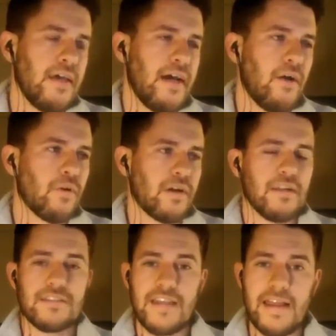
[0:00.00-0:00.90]
uh, we're going
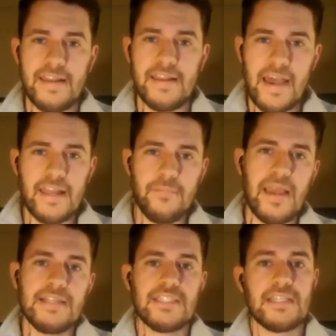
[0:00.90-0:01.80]
to slide in a guy named
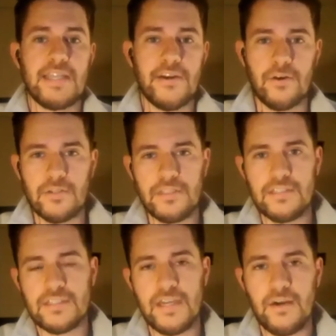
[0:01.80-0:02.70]
AJ Terrell.
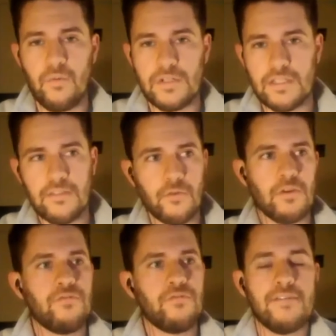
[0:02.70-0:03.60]
He's uh, one of the three
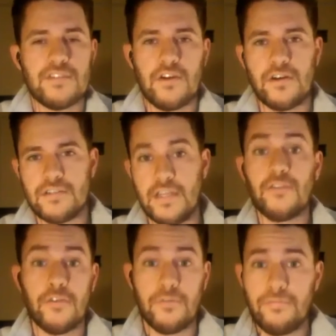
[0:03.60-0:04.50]
five stars. The
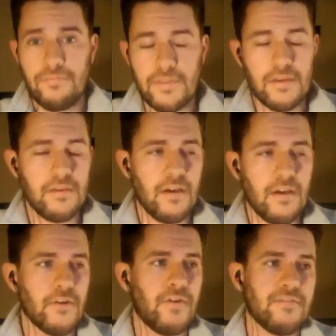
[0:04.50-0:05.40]
other the
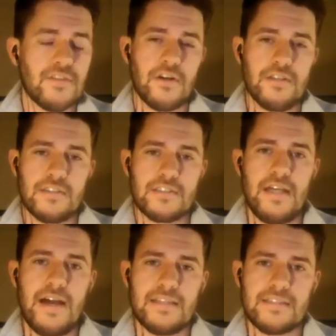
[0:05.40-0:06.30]
other five star in this
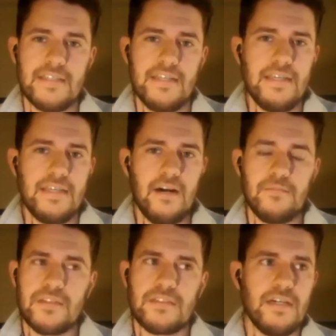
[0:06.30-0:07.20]
class, um,
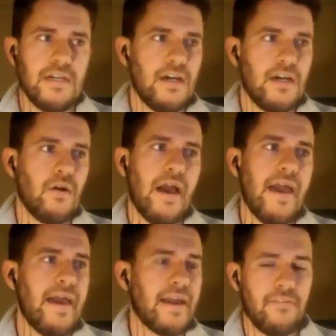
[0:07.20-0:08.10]
just a, a,
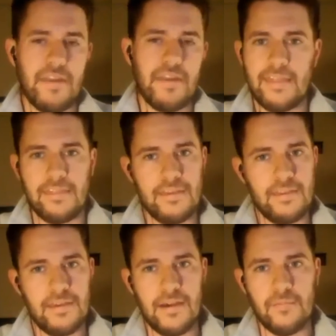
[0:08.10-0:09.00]
heck of an
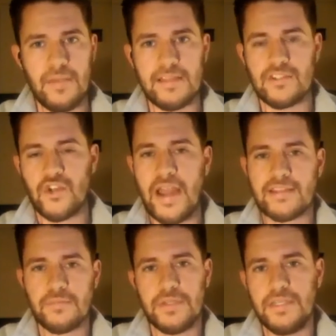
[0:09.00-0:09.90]
athlete. Um, has track
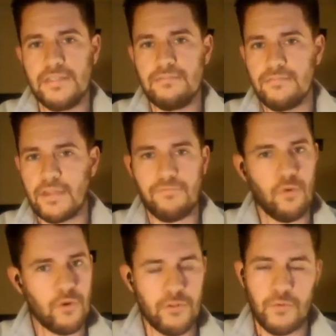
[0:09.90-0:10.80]
speed, like
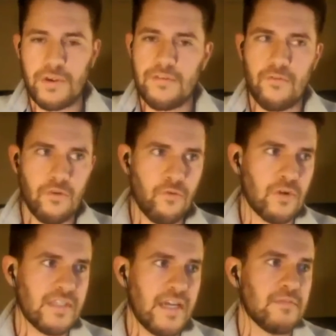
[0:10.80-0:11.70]
four three, four four
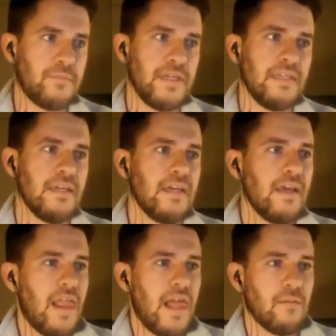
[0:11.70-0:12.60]
type speed
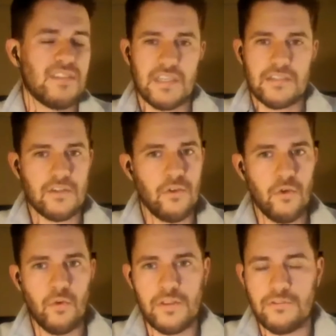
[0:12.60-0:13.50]
um, six
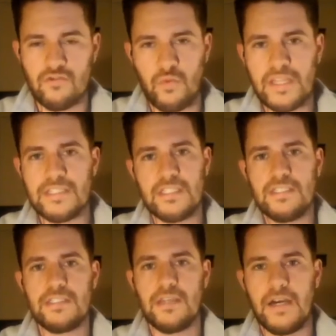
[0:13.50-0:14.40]
two, one of those
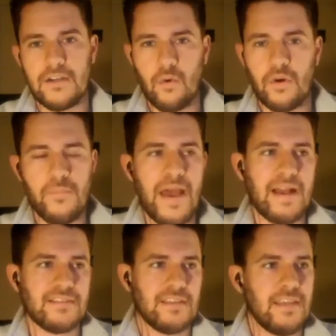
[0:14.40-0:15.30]
rangy uh,
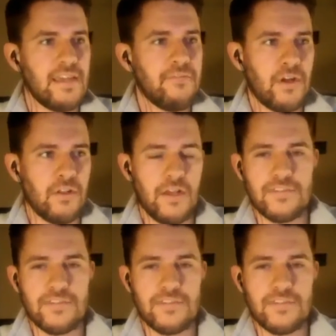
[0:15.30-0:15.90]
cornerbacks that the NFL loves